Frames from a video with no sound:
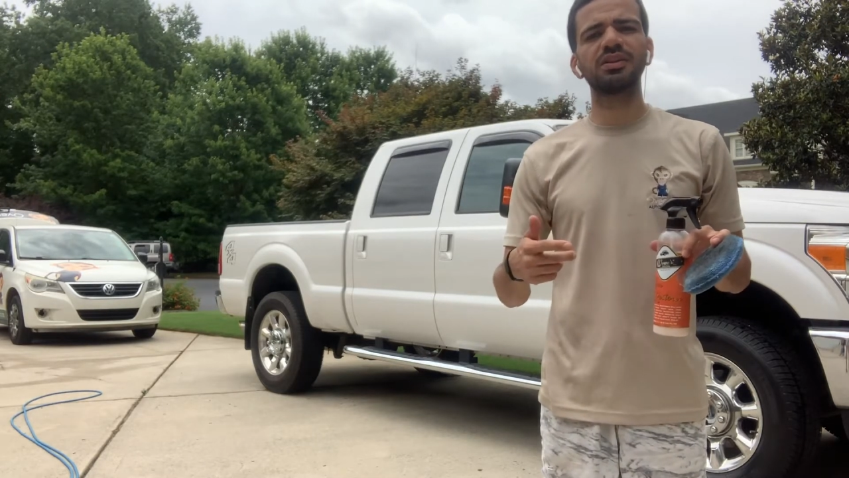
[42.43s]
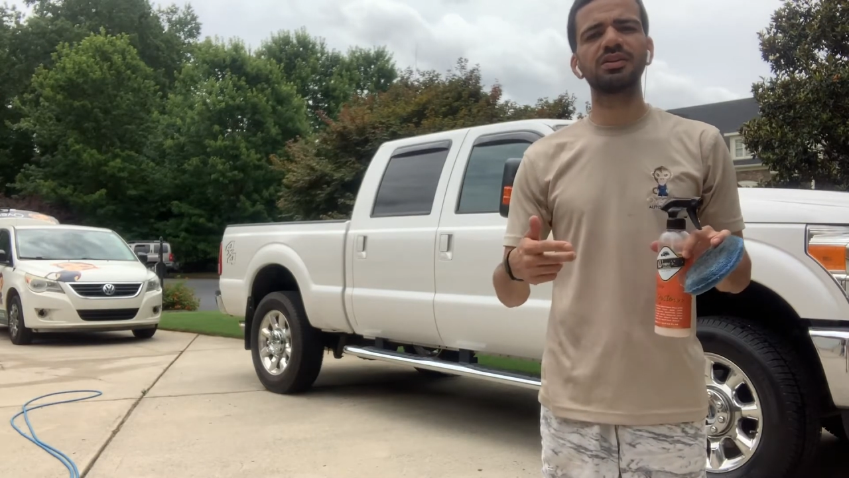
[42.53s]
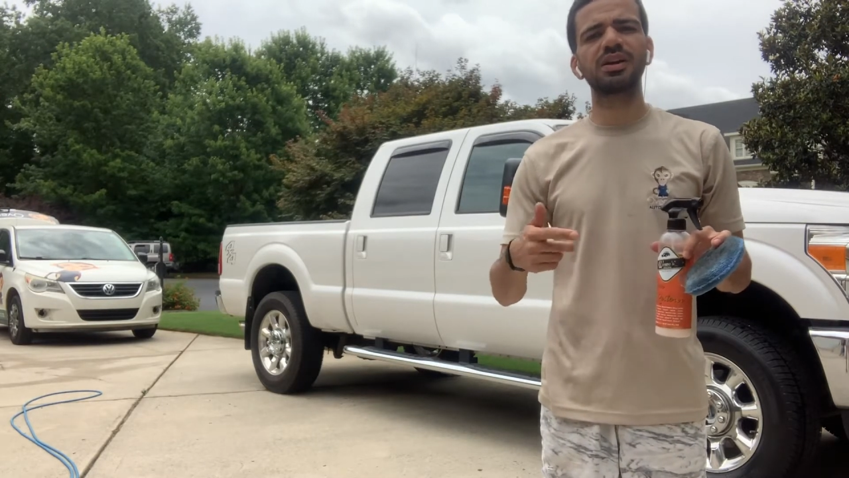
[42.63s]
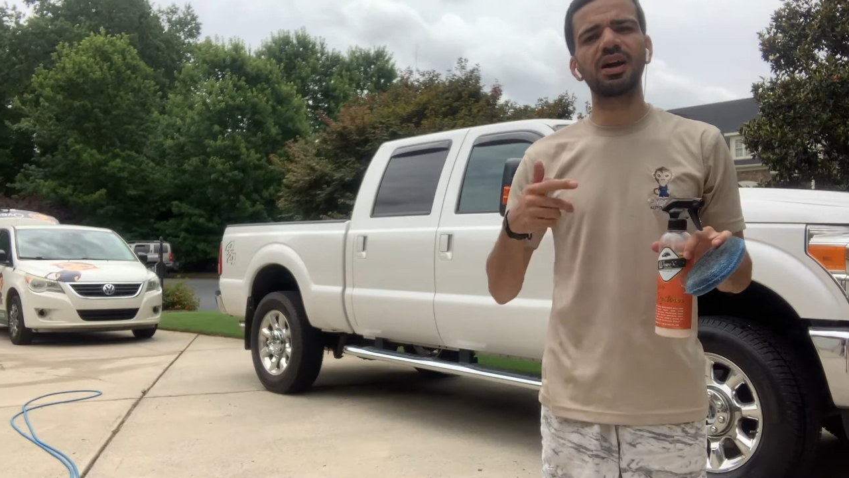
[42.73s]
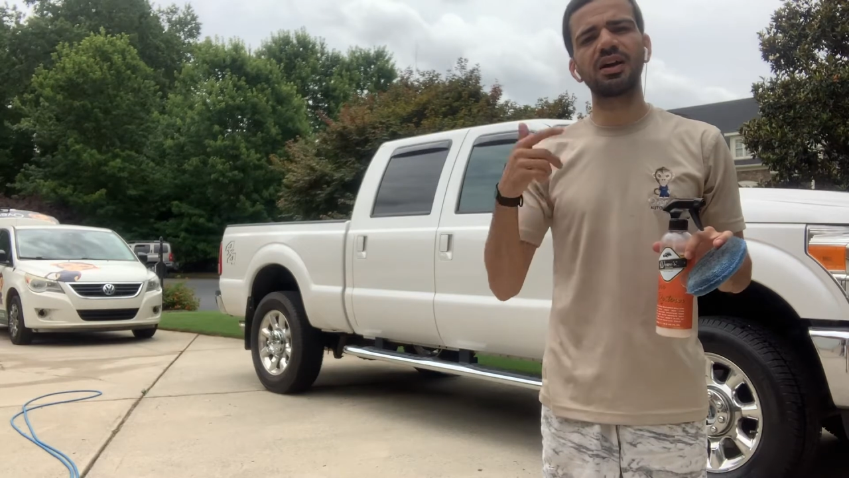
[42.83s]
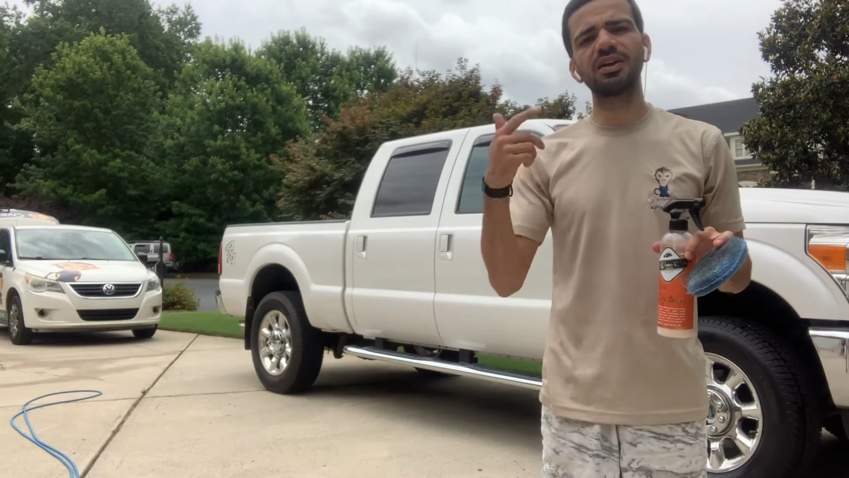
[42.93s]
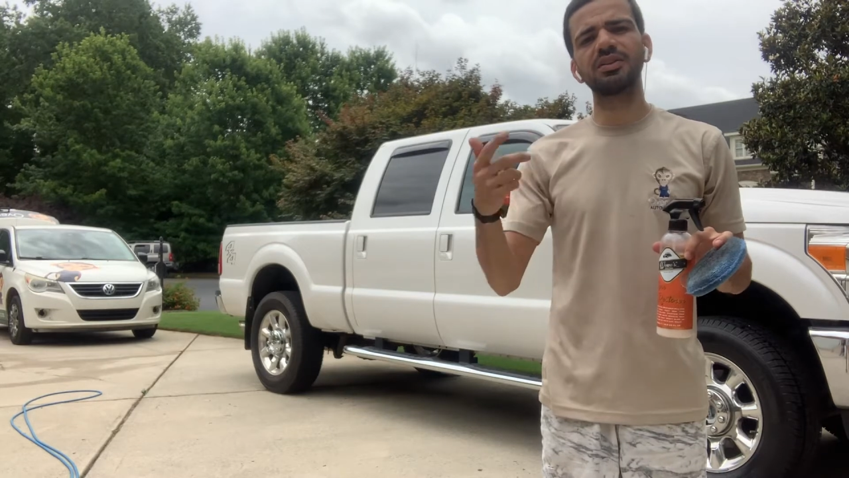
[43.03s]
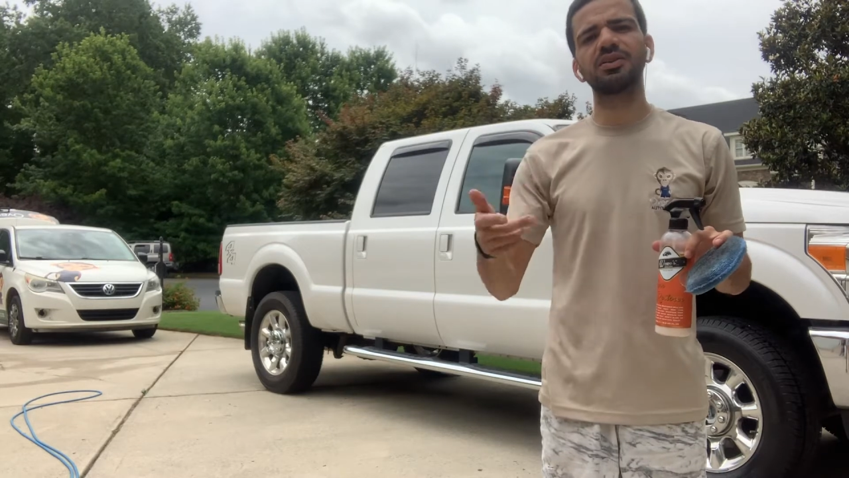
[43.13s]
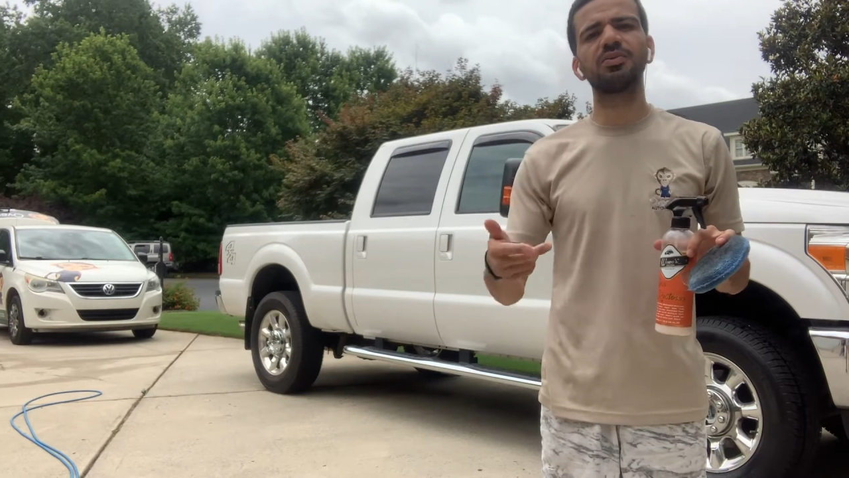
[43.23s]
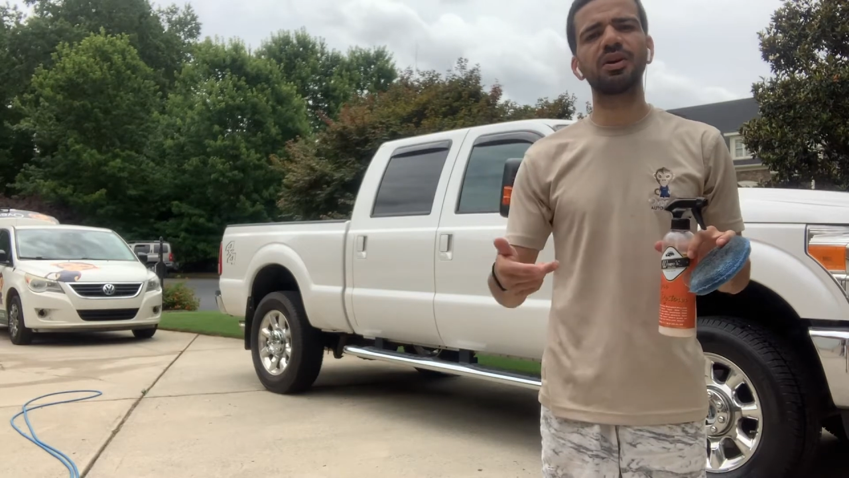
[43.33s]
the tire,
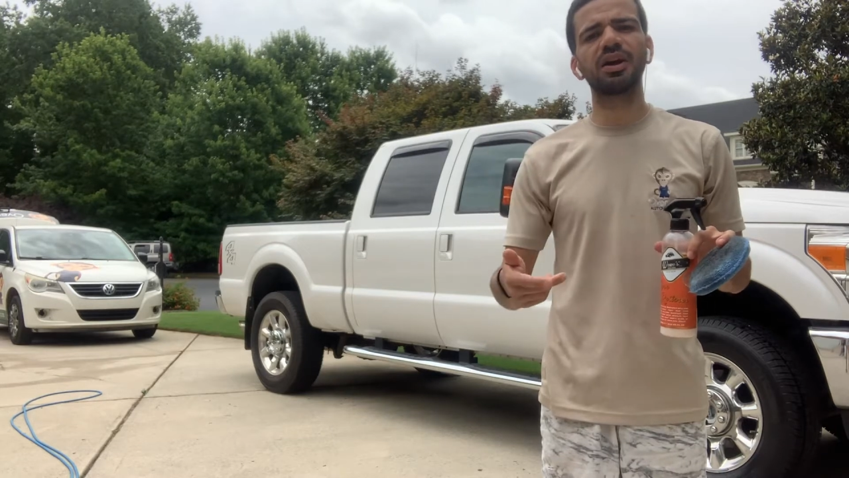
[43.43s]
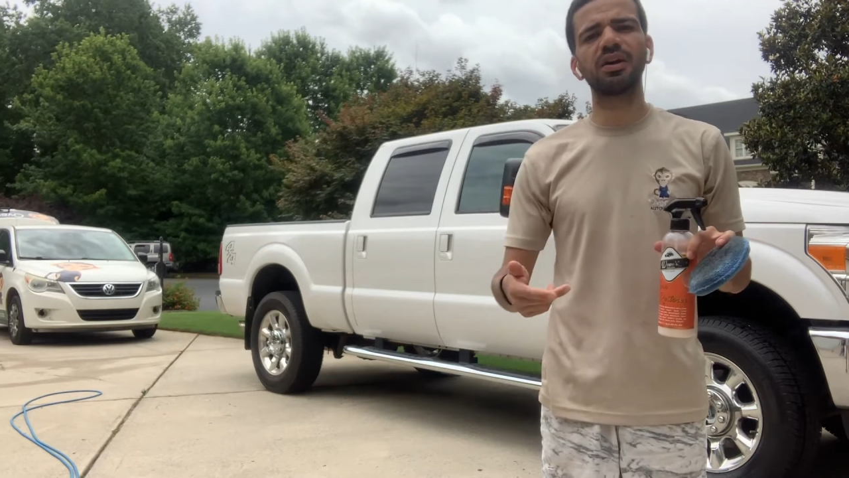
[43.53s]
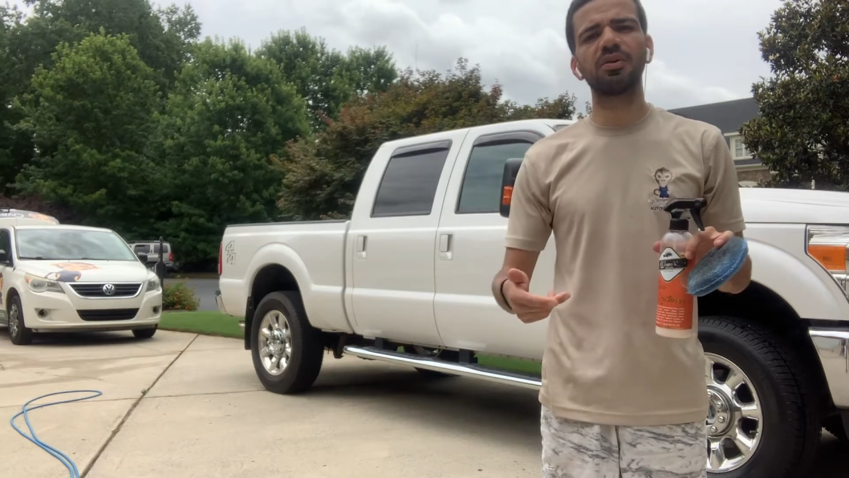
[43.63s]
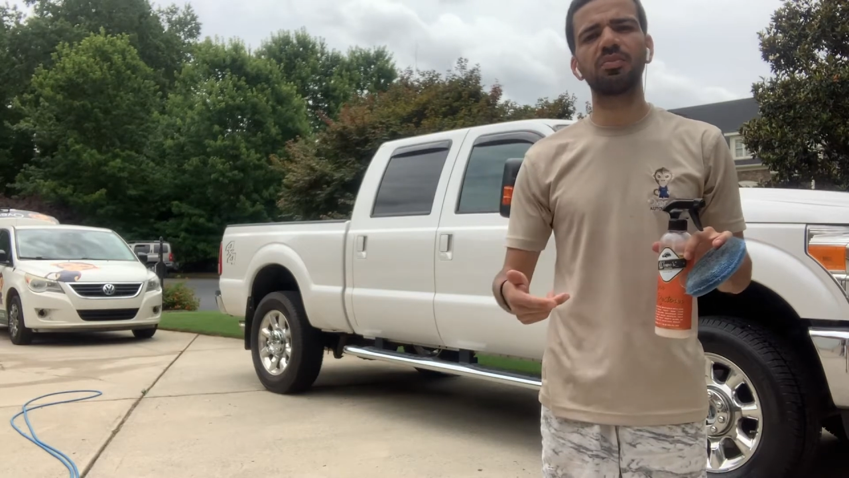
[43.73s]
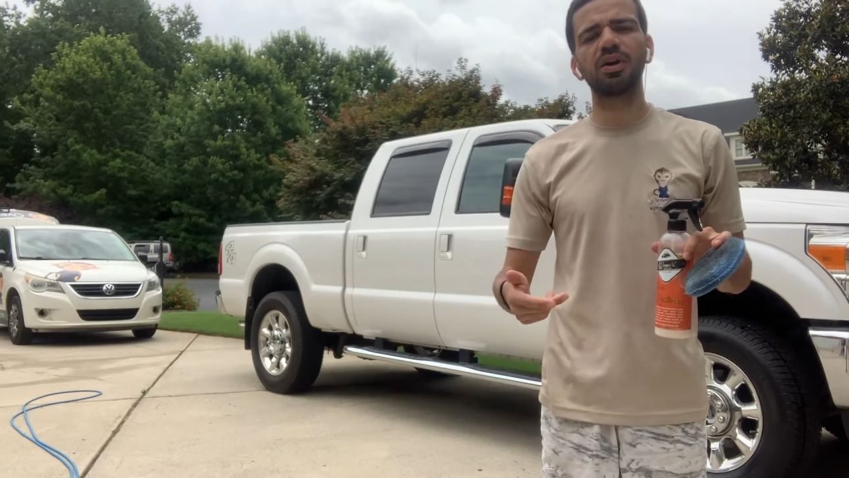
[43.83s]
the way I